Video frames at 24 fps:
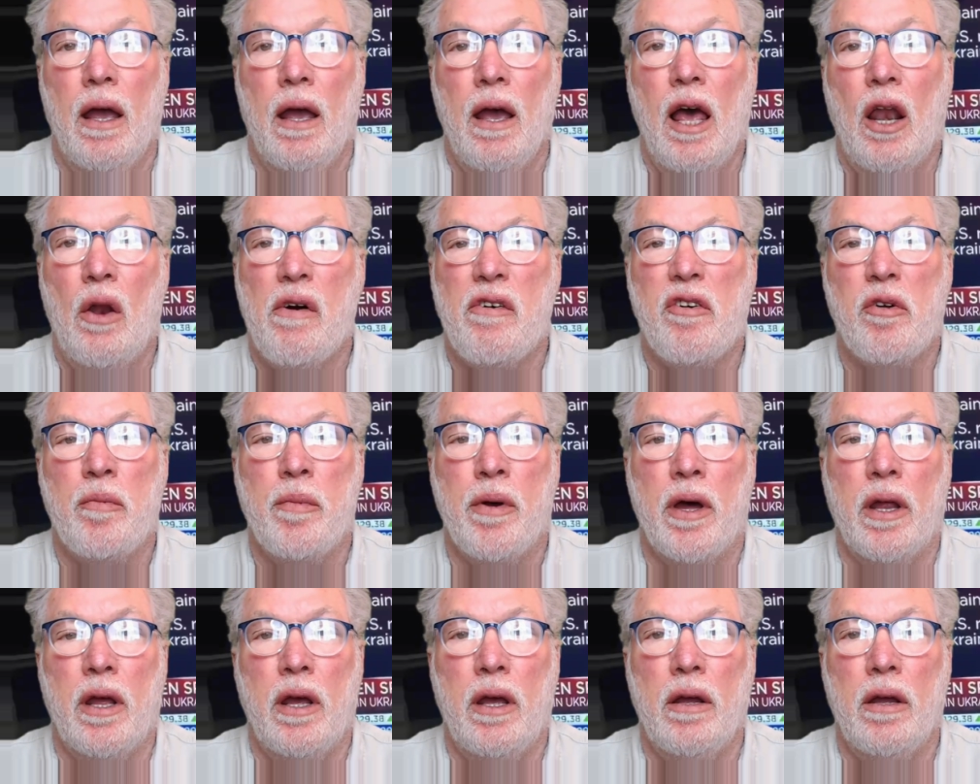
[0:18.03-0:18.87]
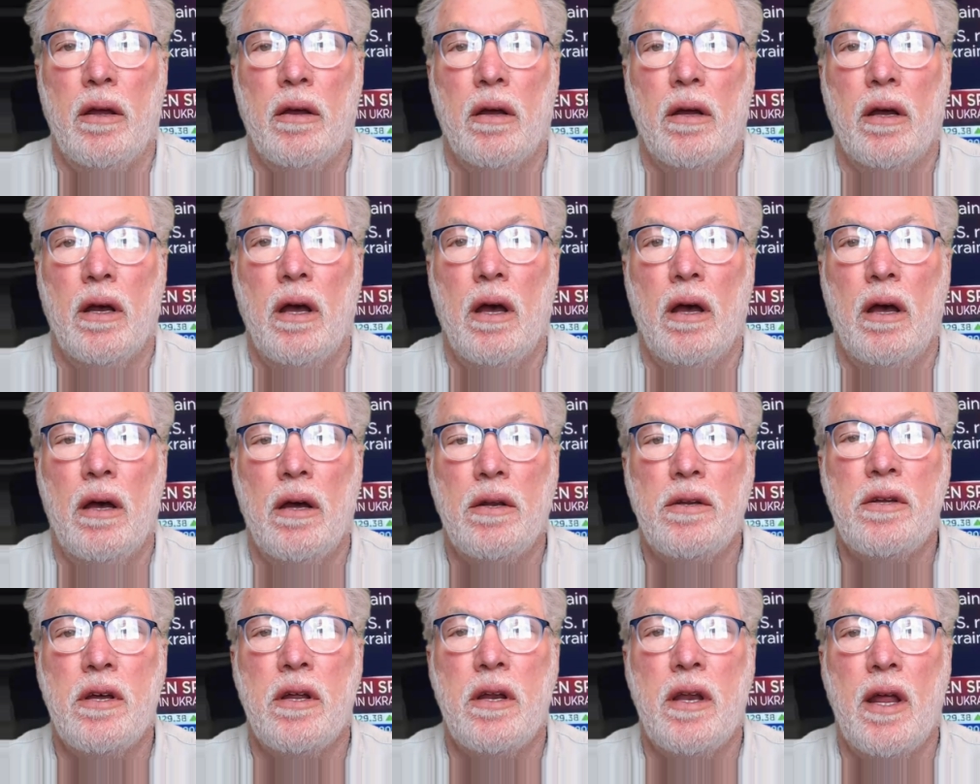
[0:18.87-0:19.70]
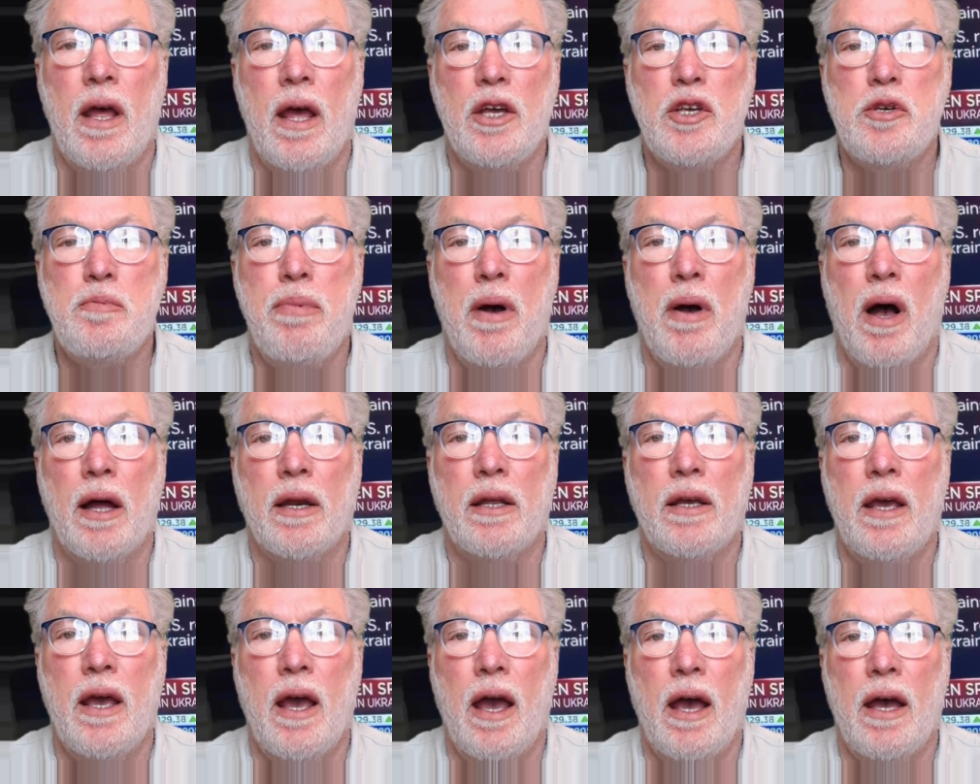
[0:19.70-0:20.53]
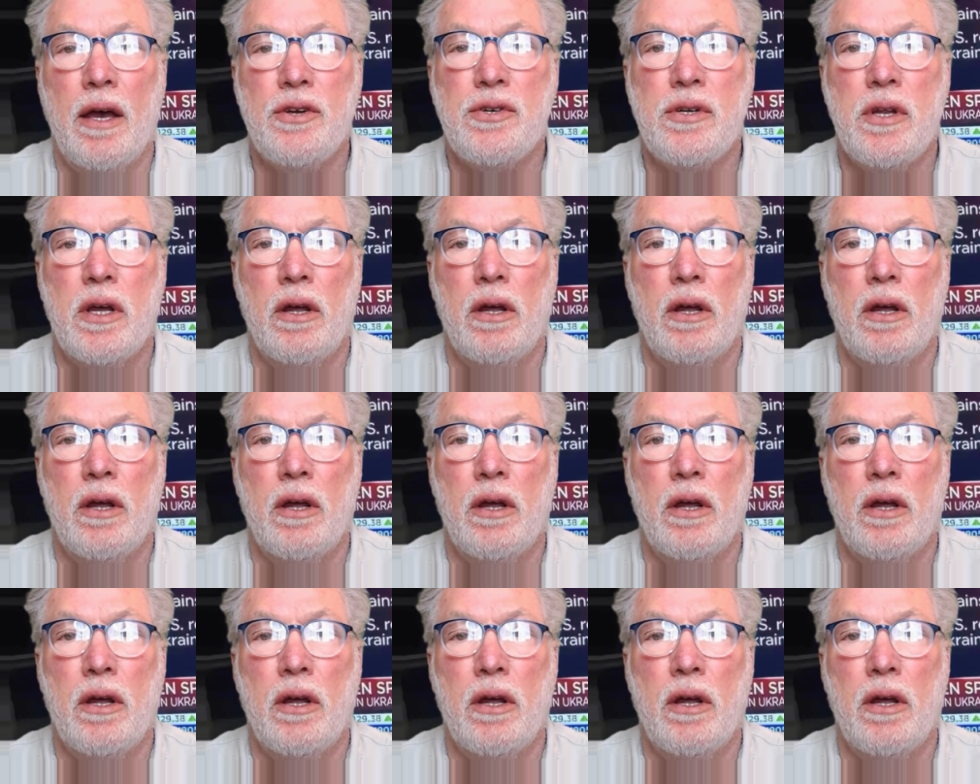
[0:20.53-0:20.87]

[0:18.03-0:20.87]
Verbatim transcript: Hello, everybody. Today's podcast